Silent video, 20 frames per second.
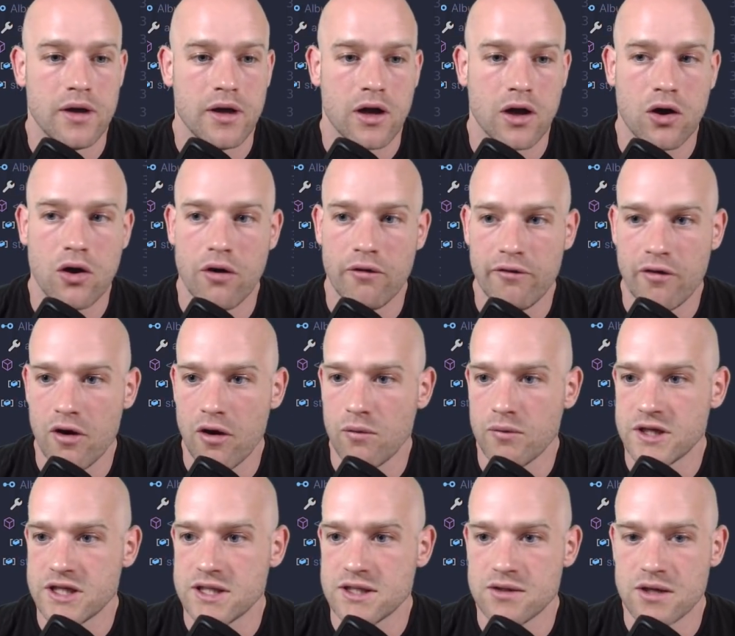Cover,
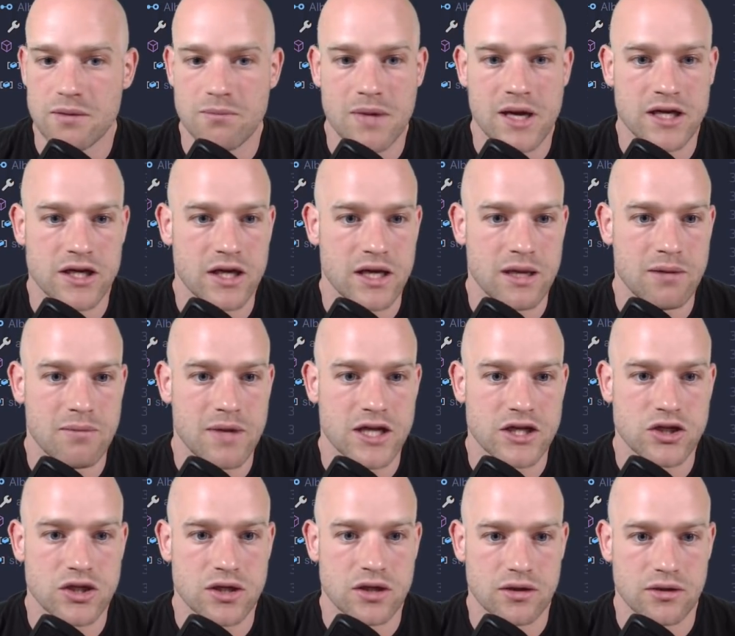which is the
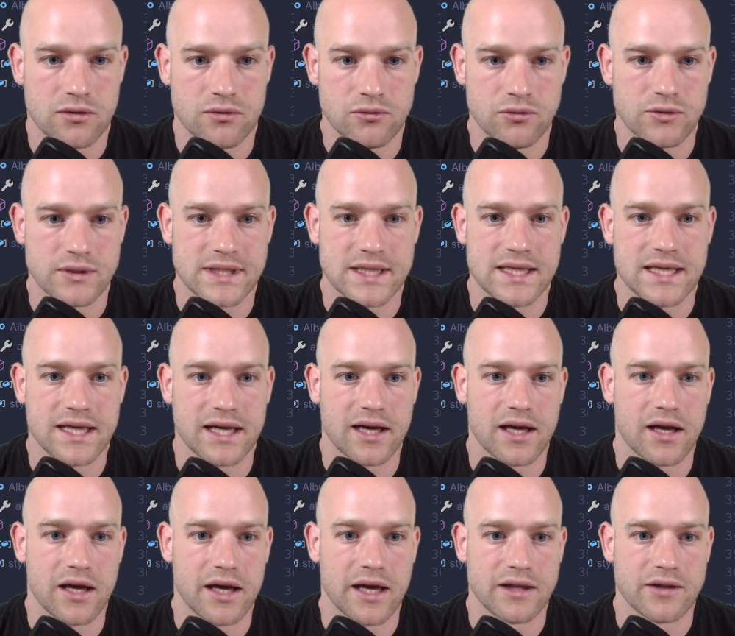image you see here
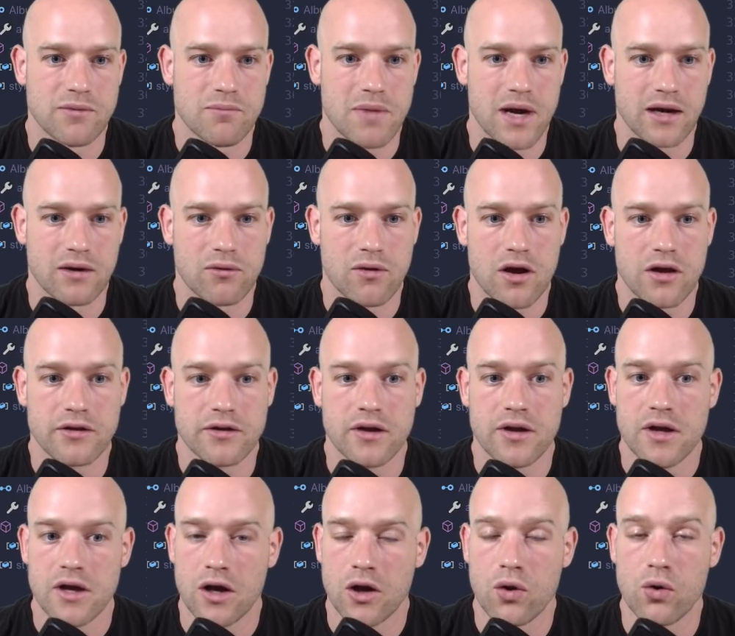at the background.
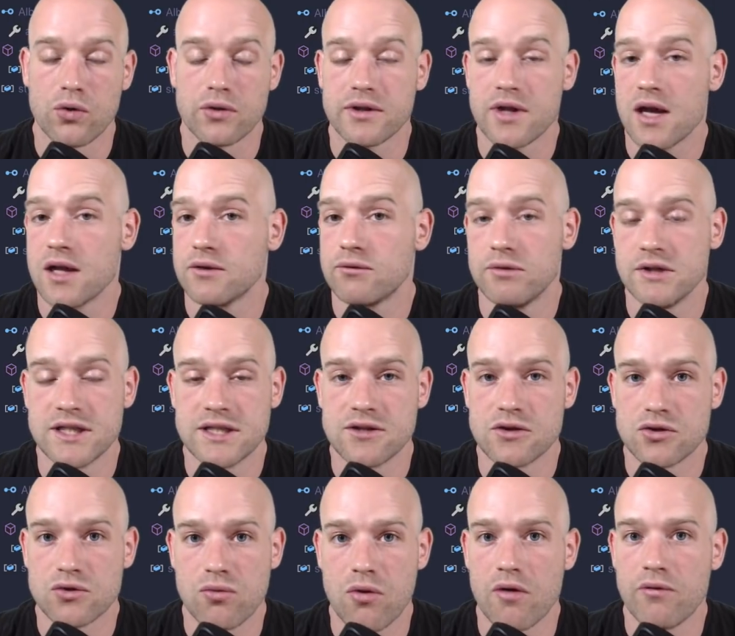Content, which is the
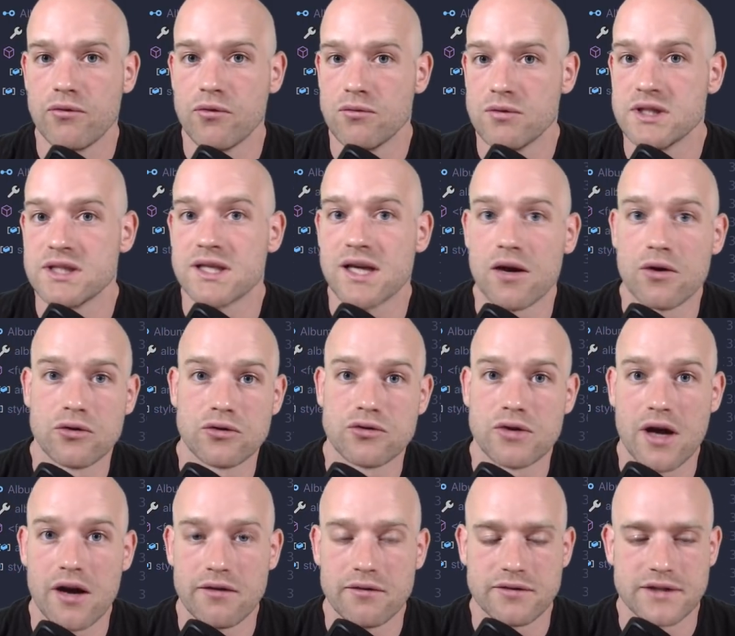scroll view, which is going to
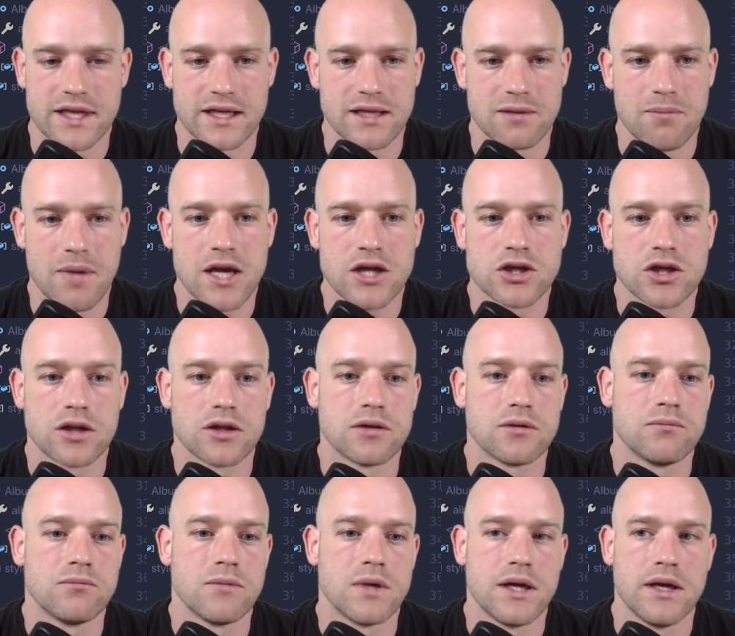drive the animation.
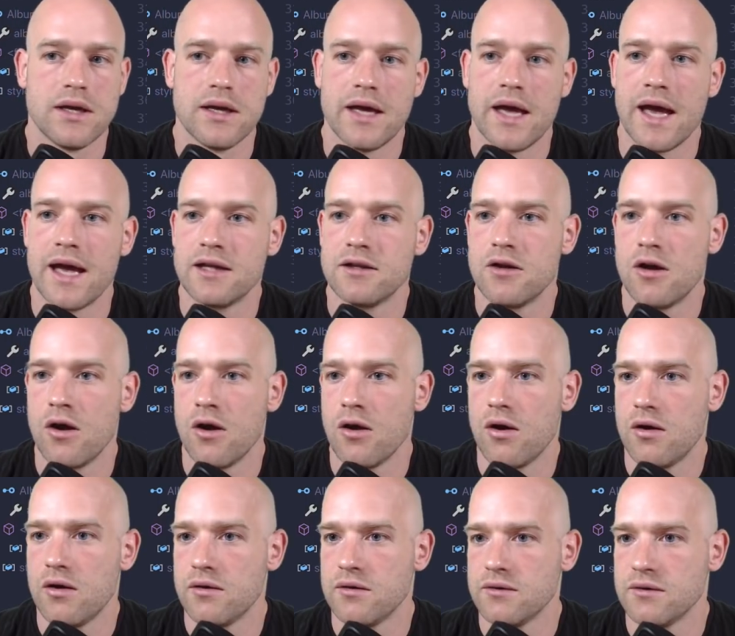Header,
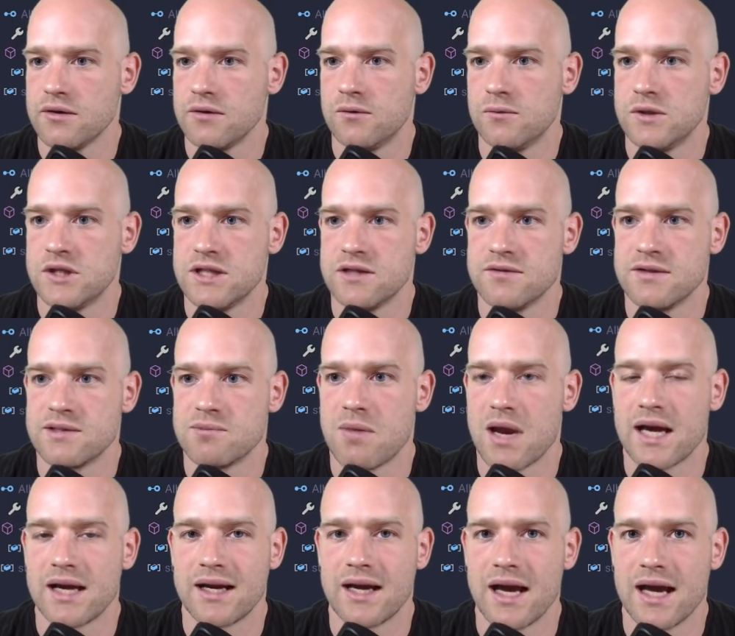which is this
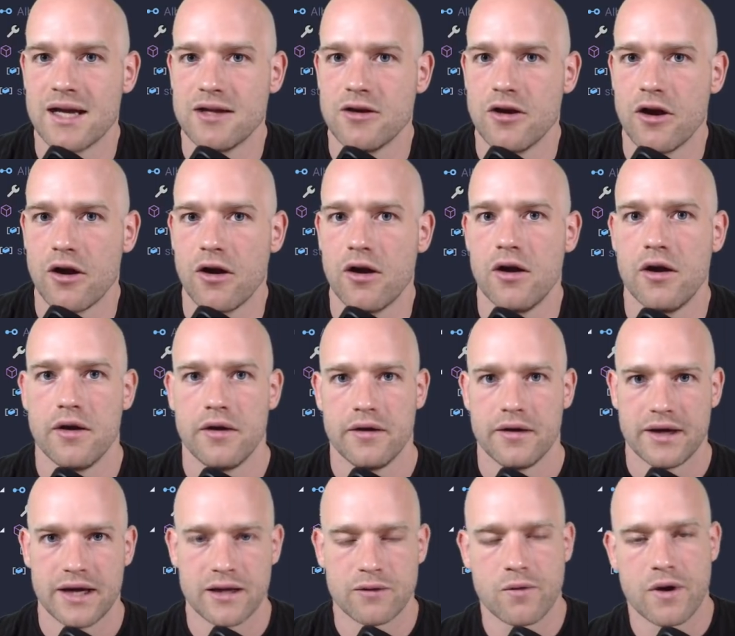black header,
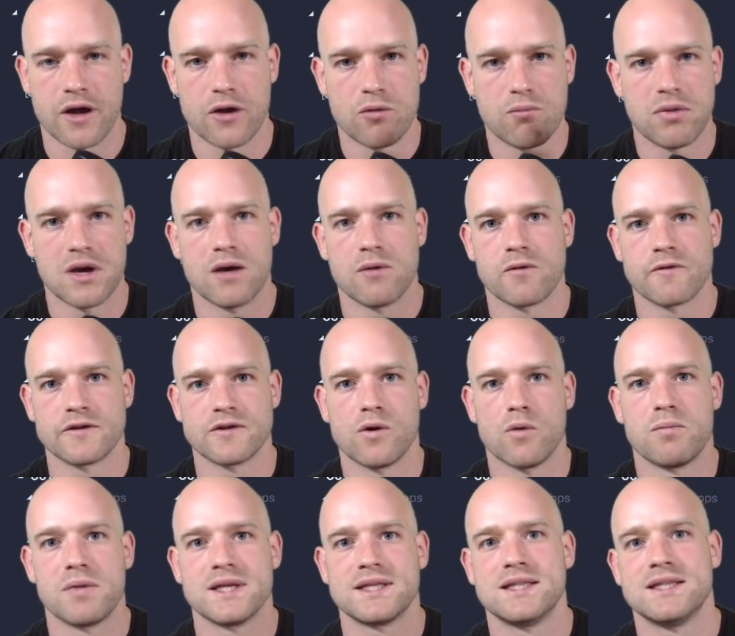and we're going to play with the
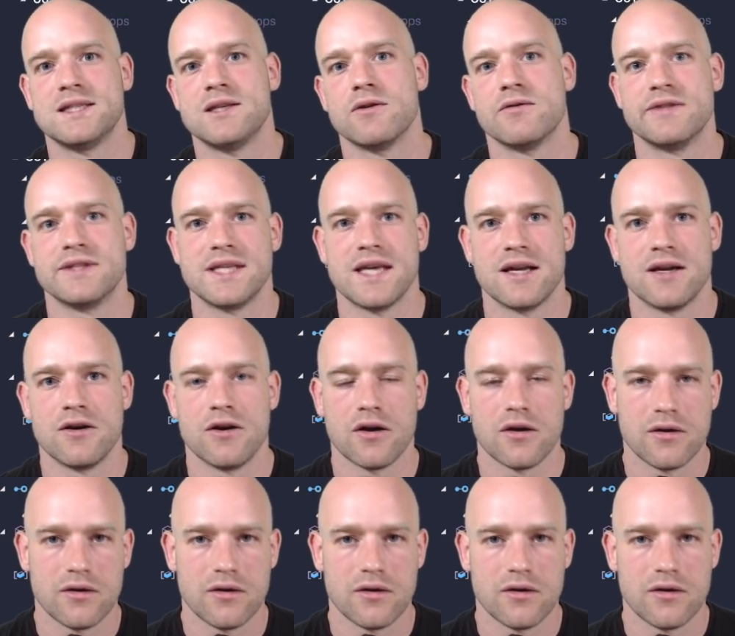opacity of the header.